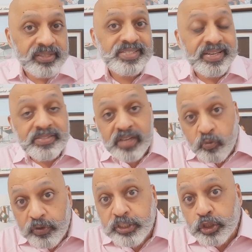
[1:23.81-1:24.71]
in the sense
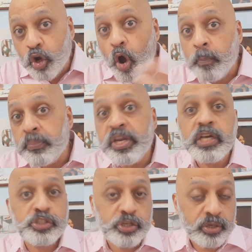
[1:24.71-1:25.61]
that which
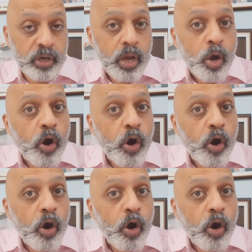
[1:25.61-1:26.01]
combination